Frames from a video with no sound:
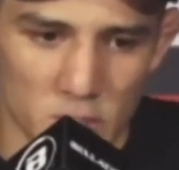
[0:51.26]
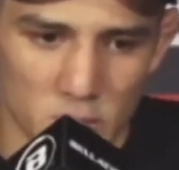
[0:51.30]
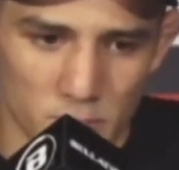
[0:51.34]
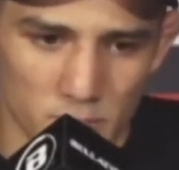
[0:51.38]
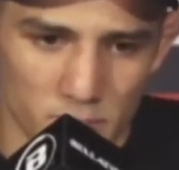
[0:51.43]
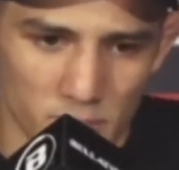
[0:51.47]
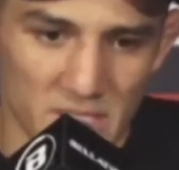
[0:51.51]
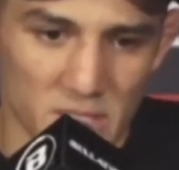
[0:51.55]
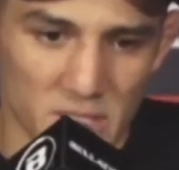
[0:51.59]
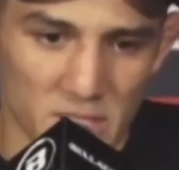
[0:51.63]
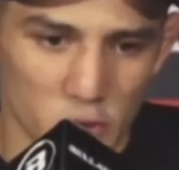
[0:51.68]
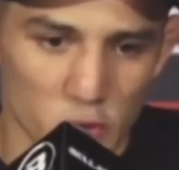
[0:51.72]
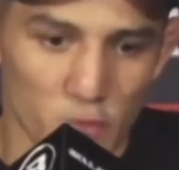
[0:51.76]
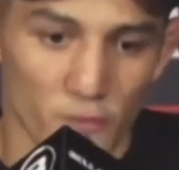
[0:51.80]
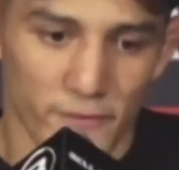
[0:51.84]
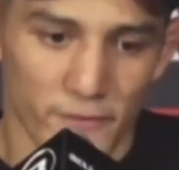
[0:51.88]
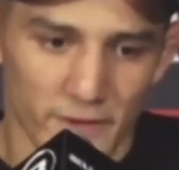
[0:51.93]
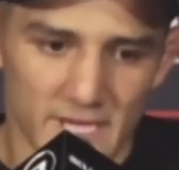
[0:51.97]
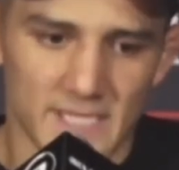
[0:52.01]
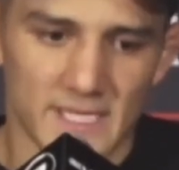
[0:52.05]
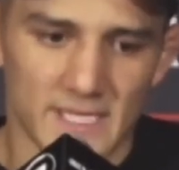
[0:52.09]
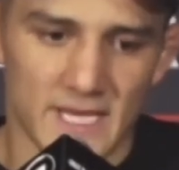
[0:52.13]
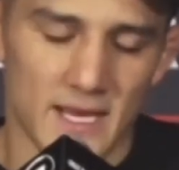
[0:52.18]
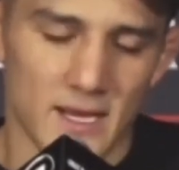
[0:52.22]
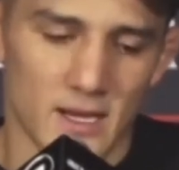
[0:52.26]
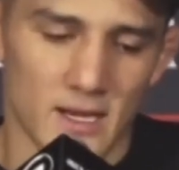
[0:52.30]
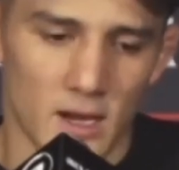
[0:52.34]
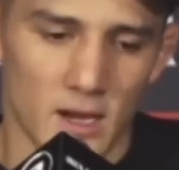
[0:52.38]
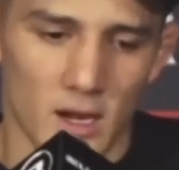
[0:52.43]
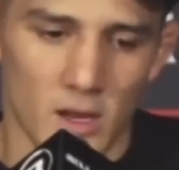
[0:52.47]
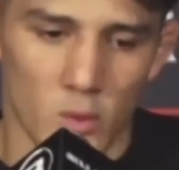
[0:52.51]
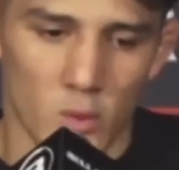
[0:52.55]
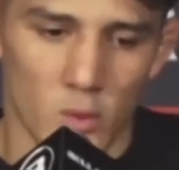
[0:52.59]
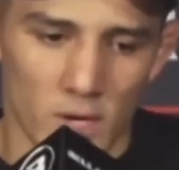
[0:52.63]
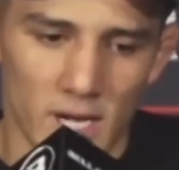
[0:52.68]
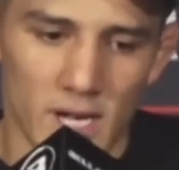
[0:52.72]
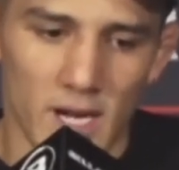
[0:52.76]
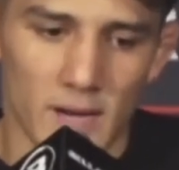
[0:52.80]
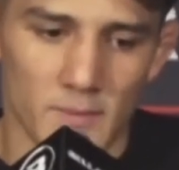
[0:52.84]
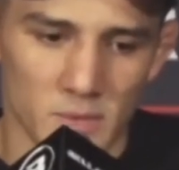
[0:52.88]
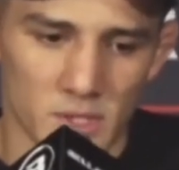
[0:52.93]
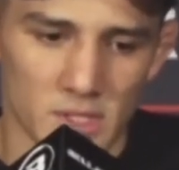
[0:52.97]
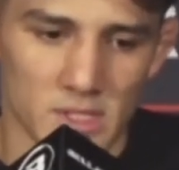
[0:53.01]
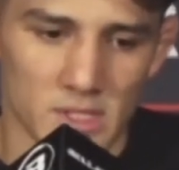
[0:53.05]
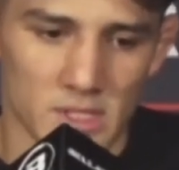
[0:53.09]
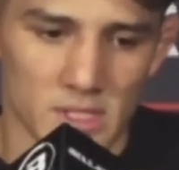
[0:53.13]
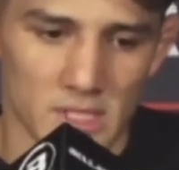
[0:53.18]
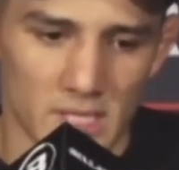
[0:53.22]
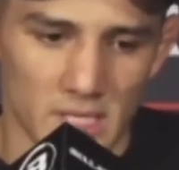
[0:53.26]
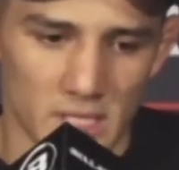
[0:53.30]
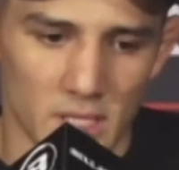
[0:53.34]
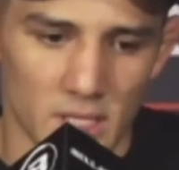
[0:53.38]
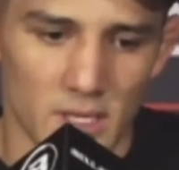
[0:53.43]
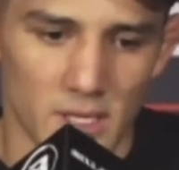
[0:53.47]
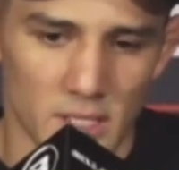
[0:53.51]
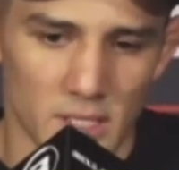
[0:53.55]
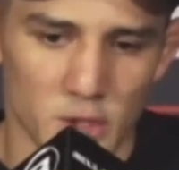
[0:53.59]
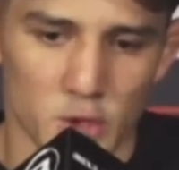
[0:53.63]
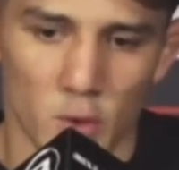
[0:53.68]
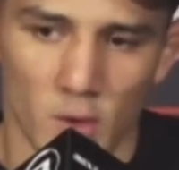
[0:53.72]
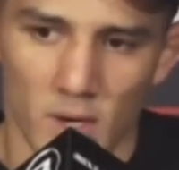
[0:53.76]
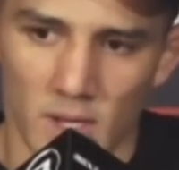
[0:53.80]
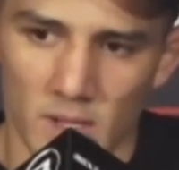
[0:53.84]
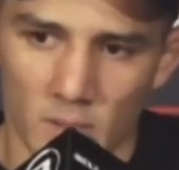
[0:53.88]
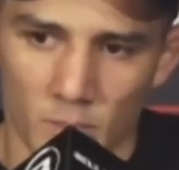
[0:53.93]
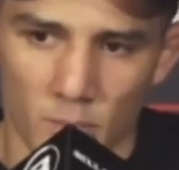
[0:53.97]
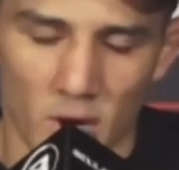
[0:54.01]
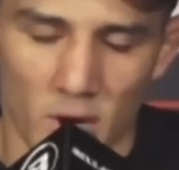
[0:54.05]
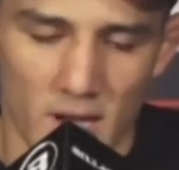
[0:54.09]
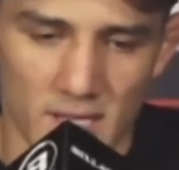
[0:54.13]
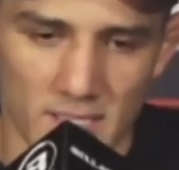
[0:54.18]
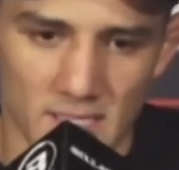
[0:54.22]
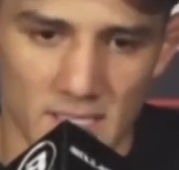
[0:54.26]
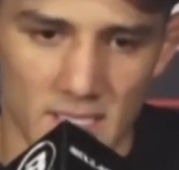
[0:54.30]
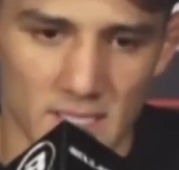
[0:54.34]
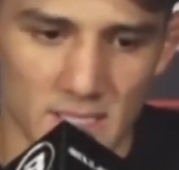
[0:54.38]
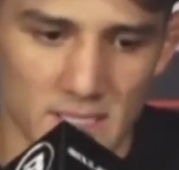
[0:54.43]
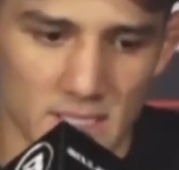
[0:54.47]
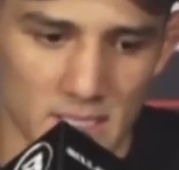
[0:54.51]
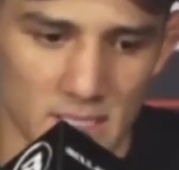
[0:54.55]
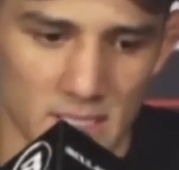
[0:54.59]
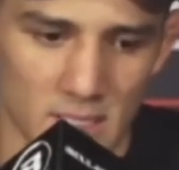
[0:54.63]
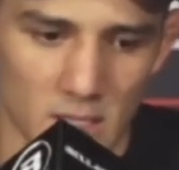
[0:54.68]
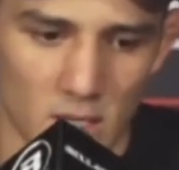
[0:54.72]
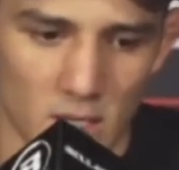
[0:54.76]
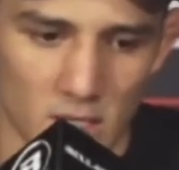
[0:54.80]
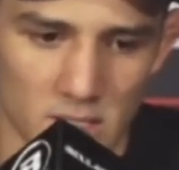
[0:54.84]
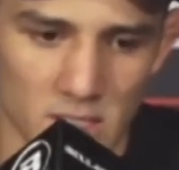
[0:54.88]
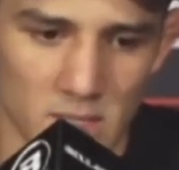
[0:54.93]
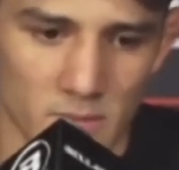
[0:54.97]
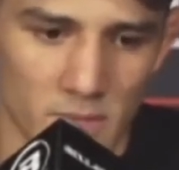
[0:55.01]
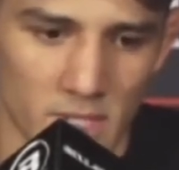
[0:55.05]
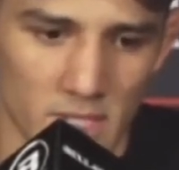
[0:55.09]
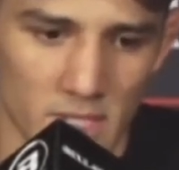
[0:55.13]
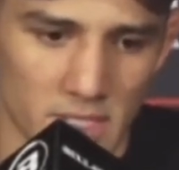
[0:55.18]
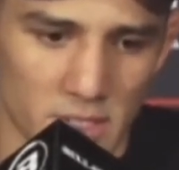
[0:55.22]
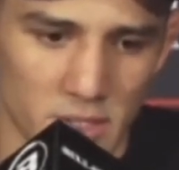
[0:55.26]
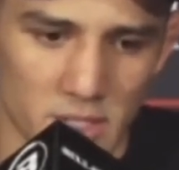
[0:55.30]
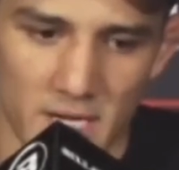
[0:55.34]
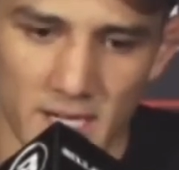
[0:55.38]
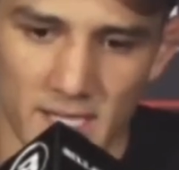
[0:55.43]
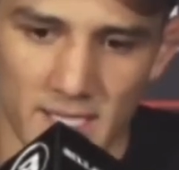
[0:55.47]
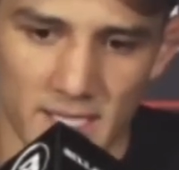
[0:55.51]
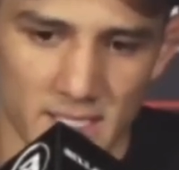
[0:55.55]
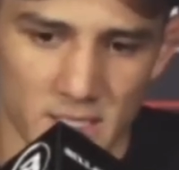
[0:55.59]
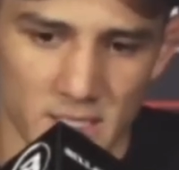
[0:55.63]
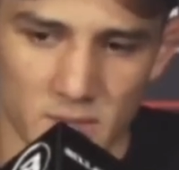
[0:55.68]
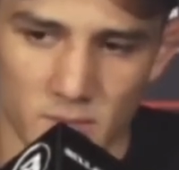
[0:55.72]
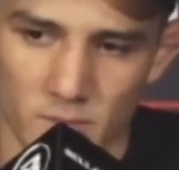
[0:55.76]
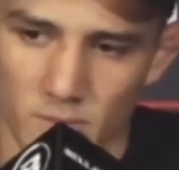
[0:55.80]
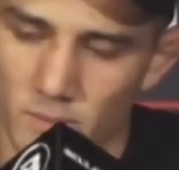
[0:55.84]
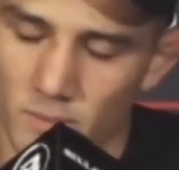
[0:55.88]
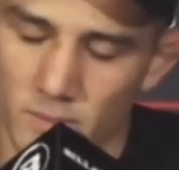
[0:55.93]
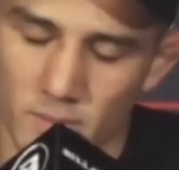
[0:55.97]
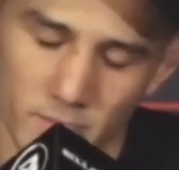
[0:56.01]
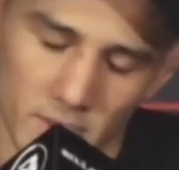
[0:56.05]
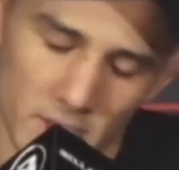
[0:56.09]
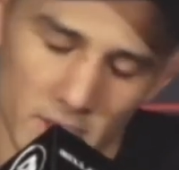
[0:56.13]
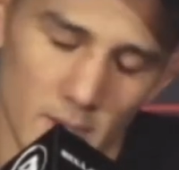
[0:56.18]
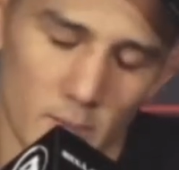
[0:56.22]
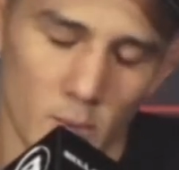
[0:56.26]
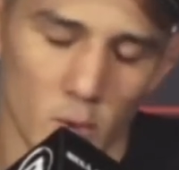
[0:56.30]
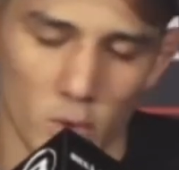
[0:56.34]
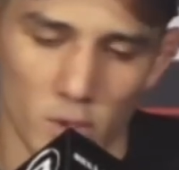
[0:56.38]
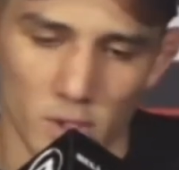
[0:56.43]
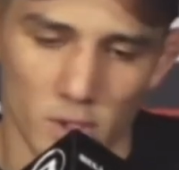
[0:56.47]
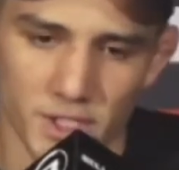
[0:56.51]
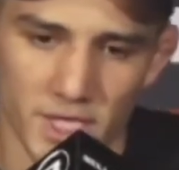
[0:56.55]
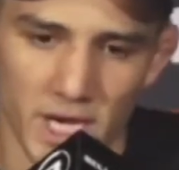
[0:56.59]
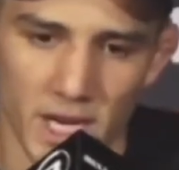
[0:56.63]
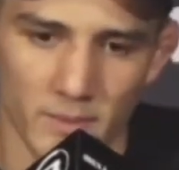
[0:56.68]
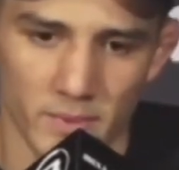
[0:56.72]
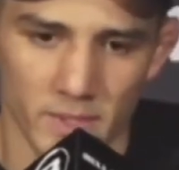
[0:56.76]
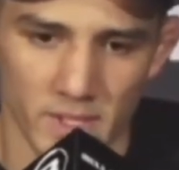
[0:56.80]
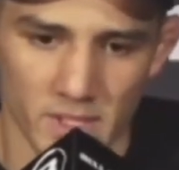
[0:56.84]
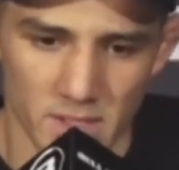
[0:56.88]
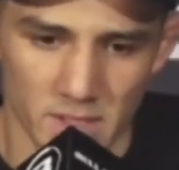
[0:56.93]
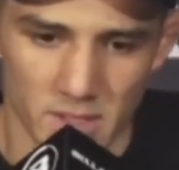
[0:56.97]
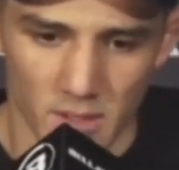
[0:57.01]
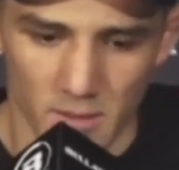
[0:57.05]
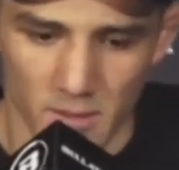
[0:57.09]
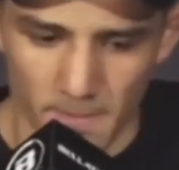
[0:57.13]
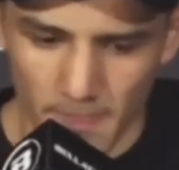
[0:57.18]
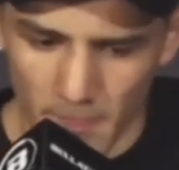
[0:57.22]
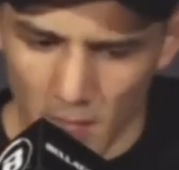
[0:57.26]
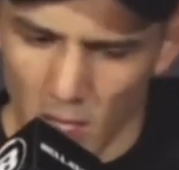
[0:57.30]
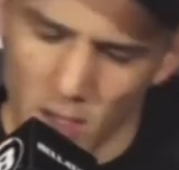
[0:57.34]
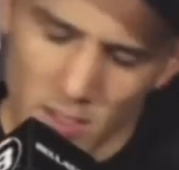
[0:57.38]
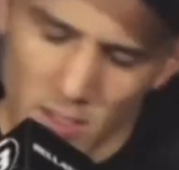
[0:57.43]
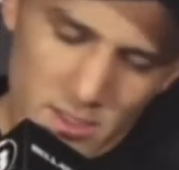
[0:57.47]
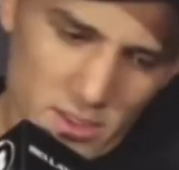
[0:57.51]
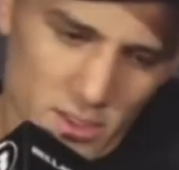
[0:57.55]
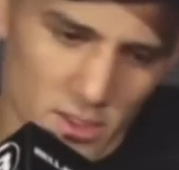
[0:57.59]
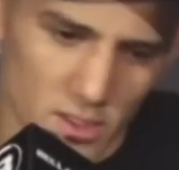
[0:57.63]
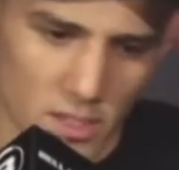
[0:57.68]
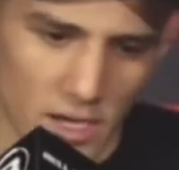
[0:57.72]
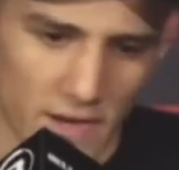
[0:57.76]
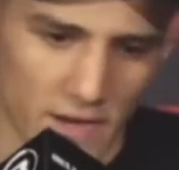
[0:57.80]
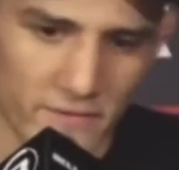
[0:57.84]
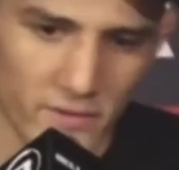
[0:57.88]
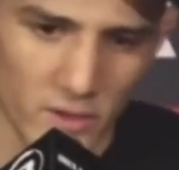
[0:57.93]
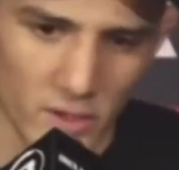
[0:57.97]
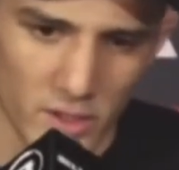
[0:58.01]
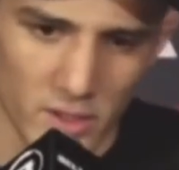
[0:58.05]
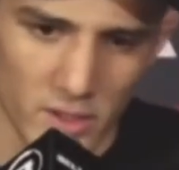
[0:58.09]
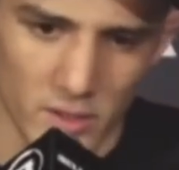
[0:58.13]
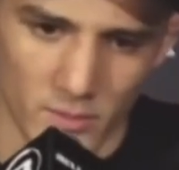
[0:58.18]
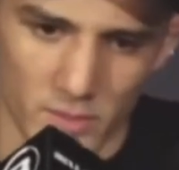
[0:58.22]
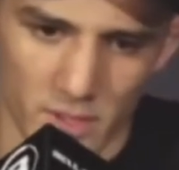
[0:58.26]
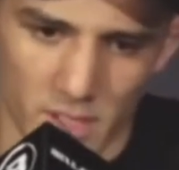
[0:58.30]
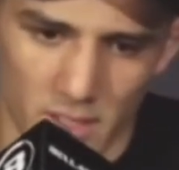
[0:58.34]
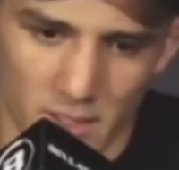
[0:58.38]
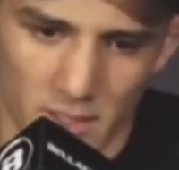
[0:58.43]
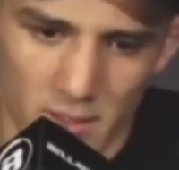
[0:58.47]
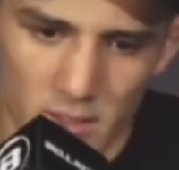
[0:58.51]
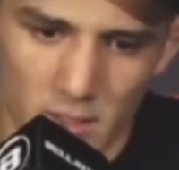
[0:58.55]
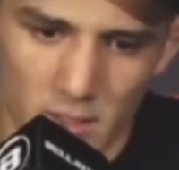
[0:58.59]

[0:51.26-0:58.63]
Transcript: be too fixated on the win. I'm just enjoying the process and ultimately trying to get to become a world champion. So no, it's good. I feel good, but